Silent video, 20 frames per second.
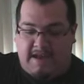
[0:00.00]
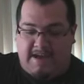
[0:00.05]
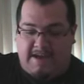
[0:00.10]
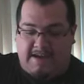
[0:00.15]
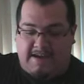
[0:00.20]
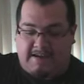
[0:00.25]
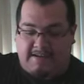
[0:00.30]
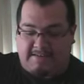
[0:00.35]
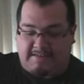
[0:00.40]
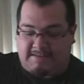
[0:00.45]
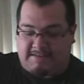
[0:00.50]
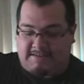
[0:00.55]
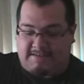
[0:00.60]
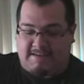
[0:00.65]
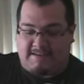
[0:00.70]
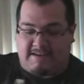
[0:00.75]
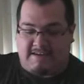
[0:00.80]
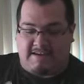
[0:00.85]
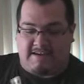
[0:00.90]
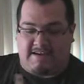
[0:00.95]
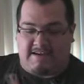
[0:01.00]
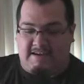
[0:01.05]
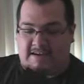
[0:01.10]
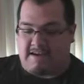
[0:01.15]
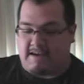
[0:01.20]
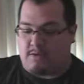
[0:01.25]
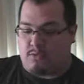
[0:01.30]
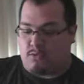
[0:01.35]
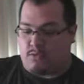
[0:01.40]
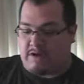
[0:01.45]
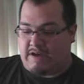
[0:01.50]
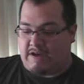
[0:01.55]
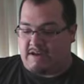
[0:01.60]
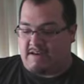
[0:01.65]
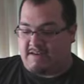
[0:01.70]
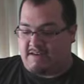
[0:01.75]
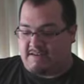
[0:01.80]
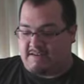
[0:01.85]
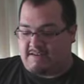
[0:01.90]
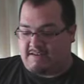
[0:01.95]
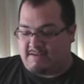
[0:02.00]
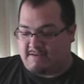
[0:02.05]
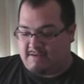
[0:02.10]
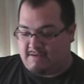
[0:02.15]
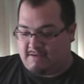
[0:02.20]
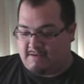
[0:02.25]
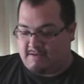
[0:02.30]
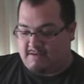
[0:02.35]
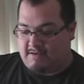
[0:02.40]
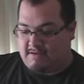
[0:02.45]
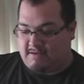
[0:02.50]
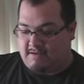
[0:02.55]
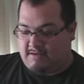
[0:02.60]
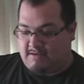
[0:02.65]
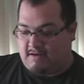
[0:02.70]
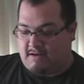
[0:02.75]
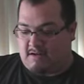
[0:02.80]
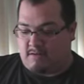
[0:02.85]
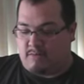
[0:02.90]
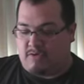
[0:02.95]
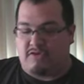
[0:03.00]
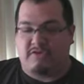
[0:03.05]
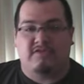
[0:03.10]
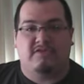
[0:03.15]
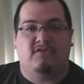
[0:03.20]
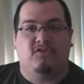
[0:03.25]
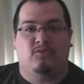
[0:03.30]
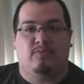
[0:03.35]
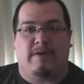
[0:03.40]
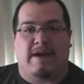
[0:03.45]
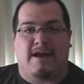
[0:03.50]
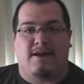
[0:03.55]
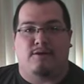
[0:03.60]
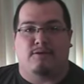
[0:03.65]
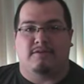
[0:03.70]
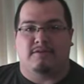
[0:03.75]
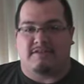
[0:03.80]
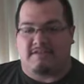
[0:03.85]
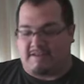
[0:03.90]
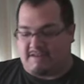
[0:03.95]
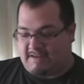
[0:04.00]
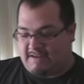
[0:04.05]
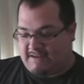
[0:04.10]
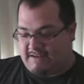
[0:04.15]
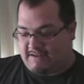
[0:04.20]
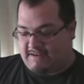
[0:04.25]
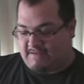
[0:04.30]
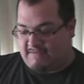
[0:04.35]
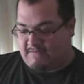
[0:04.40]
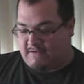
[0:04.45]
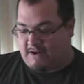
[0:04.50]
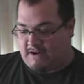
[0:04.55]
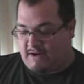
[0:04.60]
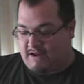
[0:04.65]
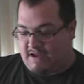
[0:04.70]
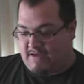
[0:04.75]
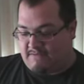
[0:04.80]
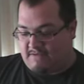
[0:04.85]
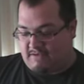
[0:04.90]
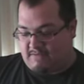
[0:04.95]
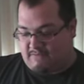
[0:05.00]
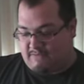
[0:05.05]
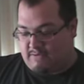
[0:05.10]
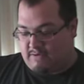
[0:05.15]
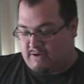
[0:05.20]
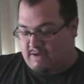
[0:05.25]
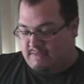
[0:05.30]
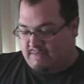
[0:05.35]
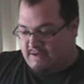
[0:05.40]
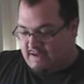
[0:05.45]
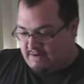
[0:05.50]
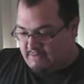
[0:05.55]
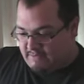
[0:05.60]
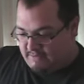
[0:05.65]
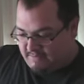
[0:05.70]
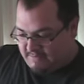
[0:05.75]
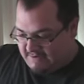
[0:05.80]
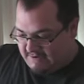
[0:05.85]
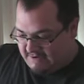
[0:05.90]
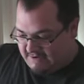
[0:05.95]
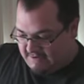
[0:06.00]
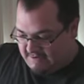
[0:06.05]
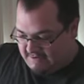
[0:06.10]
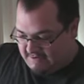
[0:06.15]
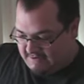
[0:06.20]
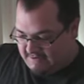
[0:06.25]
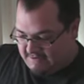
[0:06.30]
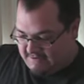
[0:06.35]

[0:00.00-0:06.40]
and it weighs almost 2 pounds. It is very heavy for what I thought it would be.